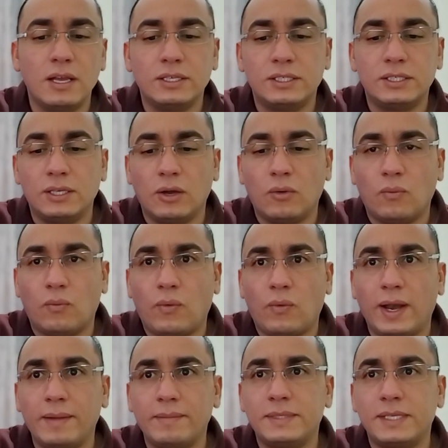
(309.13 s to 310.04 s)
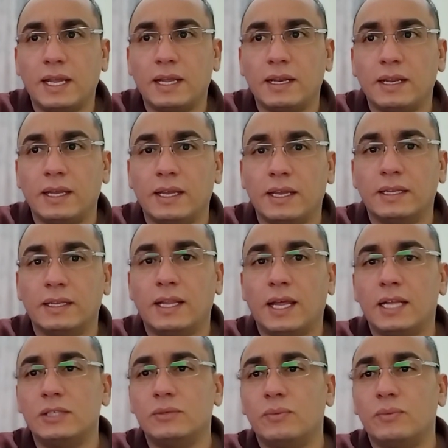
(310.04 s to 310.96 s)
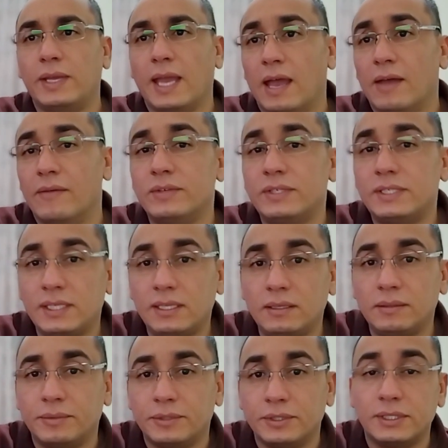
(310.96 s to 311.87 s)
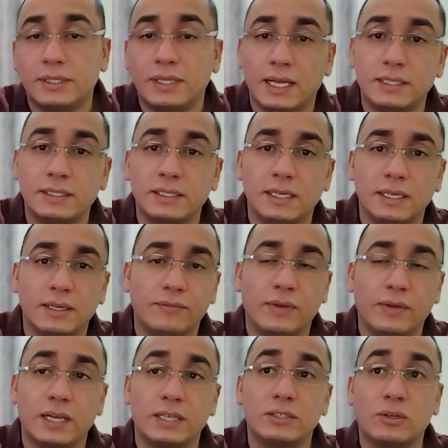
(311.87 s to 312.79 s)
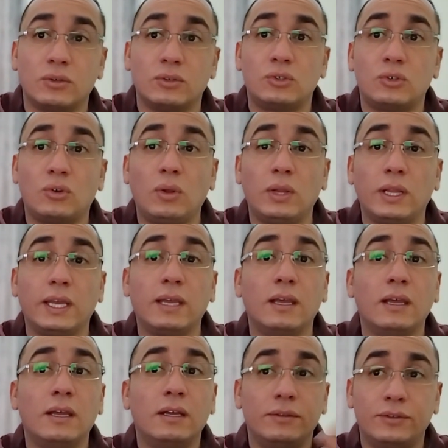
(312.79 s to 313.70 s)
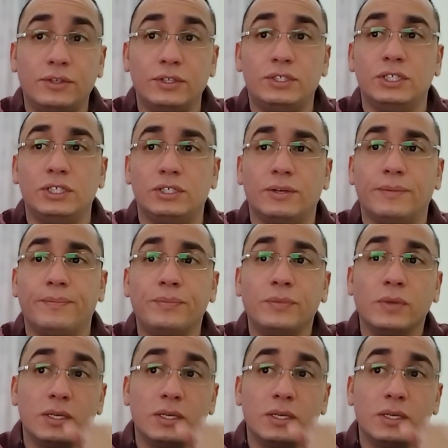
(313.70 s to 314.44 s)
So what I'm saying here that we have a syllabus that's in fact controlling the teacher.